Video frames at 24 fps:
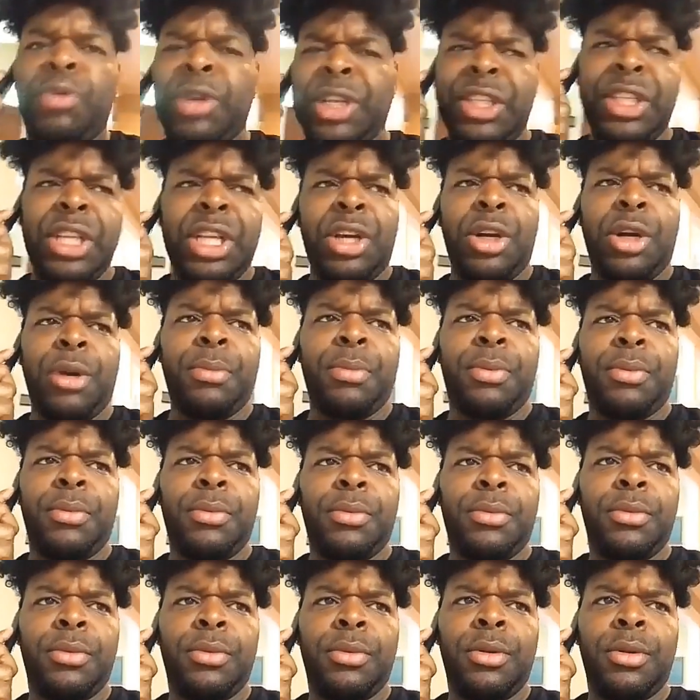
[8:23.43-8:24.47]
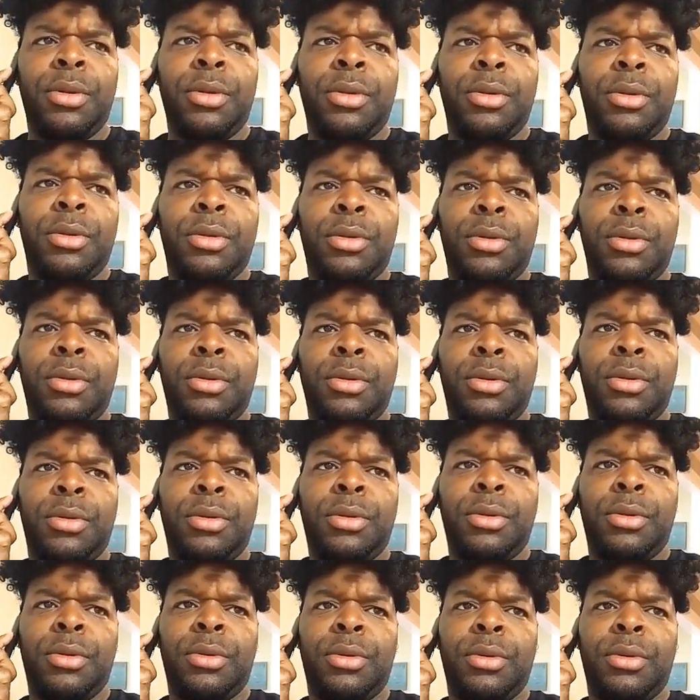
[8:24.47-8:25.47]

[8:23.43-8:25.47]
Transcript: What's up? You think I can, um,